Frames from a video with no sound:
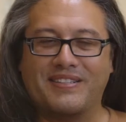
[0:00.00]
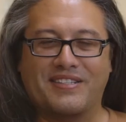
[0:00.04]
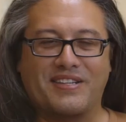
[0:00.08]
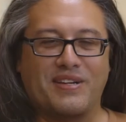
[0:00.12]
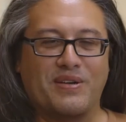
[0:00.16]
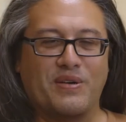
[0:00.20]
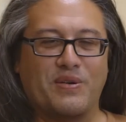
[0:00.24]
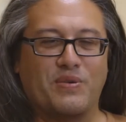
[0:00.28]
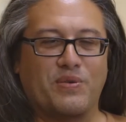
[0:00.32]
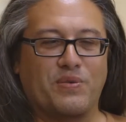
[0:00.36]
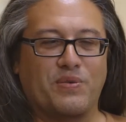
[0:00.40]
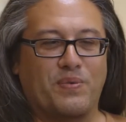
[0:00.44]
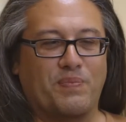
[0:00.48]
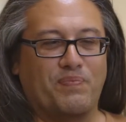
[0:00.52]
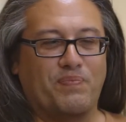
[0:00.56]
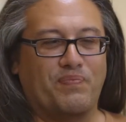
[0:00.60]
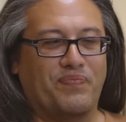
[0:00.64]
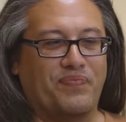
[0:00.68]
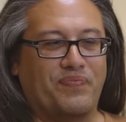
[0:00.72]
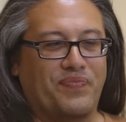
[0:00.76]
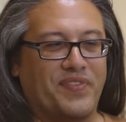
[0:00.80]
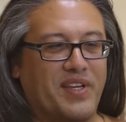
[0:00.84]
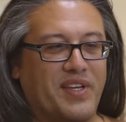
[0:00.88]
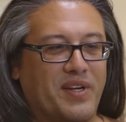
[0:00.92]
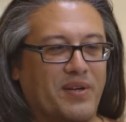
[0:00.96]
So,
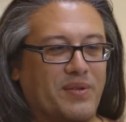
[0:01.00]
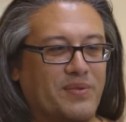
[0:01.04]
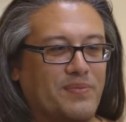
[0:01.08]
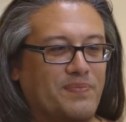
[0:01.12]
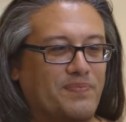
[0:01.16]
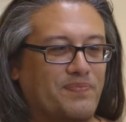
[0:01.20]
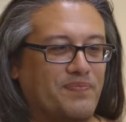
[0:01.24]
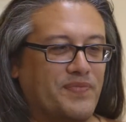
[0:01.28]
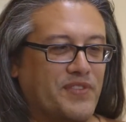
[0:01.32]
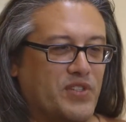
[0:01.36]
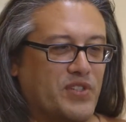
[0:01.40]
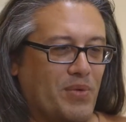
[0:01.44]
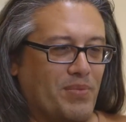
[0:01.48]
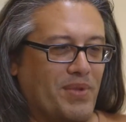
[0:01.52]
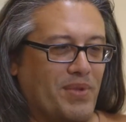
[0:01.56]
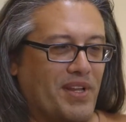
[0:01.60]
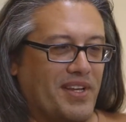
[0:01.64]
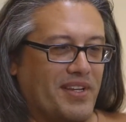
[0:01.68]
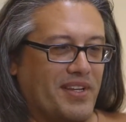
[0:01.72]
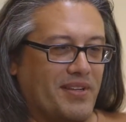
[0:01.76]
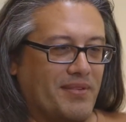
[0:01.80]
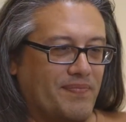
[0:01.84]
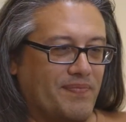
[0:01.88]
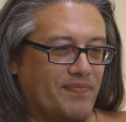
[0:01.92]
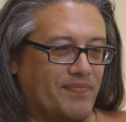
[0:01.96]
so I'm
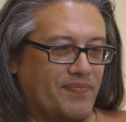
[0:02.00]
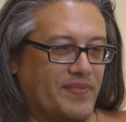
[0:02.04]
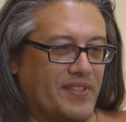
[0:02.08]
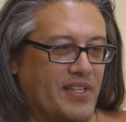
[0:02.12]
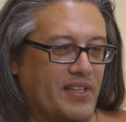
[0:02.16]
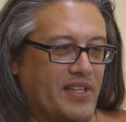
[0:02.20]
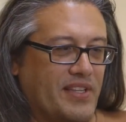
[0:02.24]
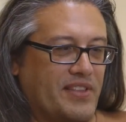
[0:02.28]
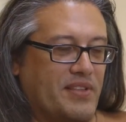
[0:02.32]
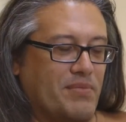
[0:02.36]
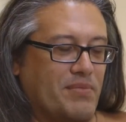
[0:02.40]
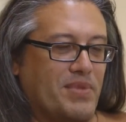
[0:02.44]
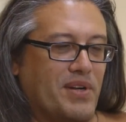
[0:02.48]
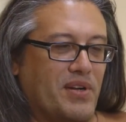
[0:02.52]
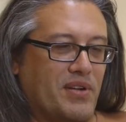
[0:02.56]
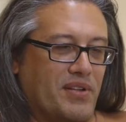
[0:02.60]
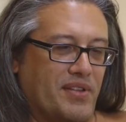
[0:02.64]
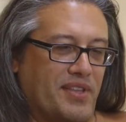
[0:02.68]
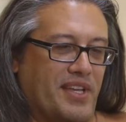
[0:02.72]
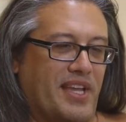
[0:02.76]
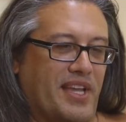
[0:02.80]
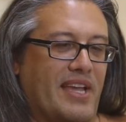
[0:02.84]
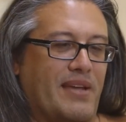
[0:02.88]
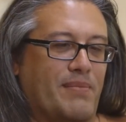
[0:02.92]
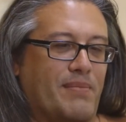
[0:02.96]
like, let the middle
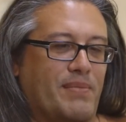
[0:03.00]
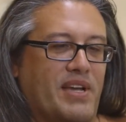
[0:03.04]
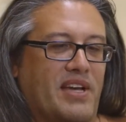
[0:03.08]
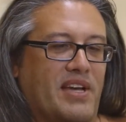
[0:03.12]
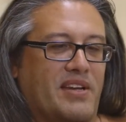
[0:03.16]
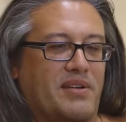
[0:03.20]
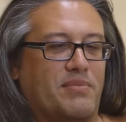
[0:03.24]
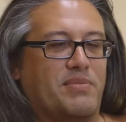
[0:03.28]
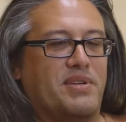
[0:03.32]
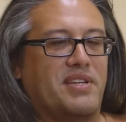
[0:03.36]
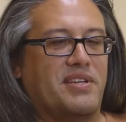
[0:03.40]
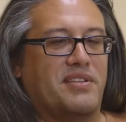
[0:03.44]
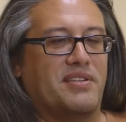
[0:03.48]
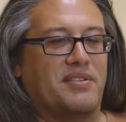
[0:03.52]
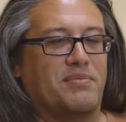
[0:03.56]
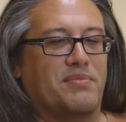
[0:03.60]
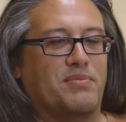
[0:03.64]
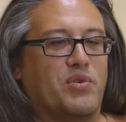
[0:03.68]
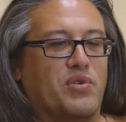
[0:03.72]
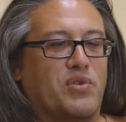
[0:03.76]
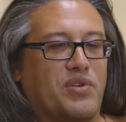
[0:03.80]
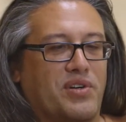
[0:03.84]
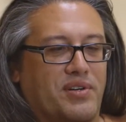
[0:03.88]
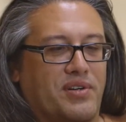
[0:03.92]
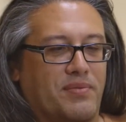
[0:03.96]
of the game kind of be
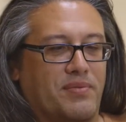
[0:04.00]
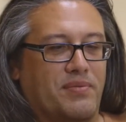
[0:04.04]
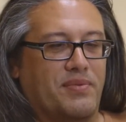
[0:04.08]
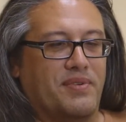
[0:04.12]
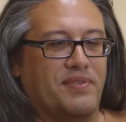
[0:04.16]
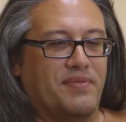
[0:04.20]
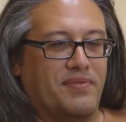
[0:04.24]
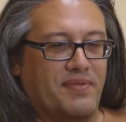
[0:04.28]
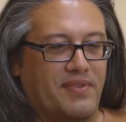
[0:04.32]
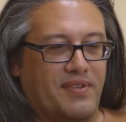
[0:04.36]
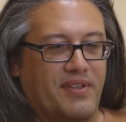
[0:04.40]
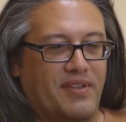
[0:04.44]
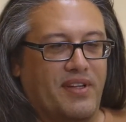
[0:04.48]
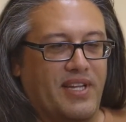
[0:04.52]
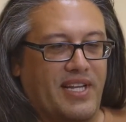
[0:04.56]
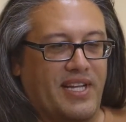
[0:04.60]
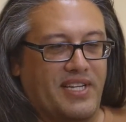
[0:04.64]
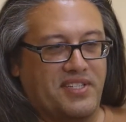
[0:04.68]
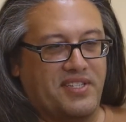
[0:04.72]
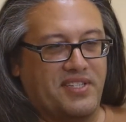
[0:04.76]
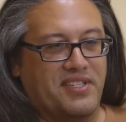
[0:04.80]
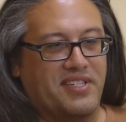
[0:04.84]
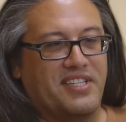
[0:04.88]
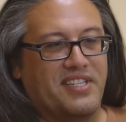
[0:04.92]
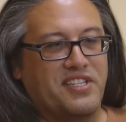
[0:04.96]
the
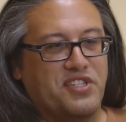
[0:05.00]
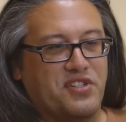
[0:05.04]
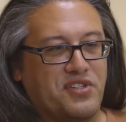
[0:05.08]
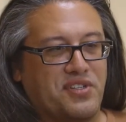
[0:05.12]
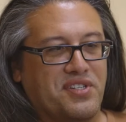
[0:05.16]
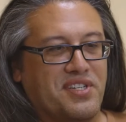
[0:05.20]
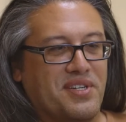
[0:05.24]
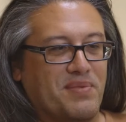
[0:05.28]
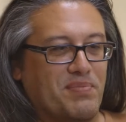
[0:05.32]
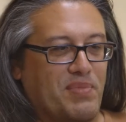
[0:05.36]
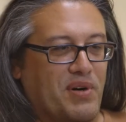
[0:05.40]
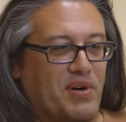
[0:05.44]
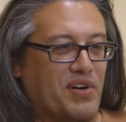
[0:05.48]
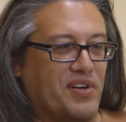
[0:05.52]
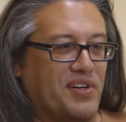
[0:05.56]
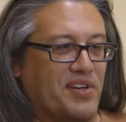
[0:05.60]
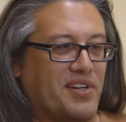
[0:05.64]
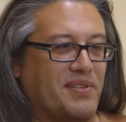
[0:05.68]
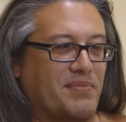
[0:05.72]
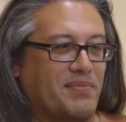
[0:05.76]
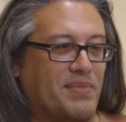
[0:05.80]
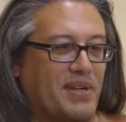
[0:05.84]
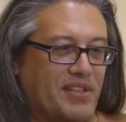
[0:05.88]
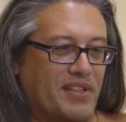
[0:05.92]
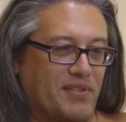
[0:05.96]
less interesting part
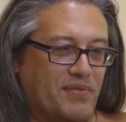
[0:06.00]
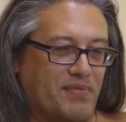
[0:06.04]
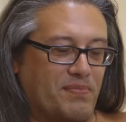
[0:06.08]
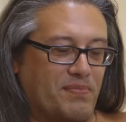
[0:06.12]
and make the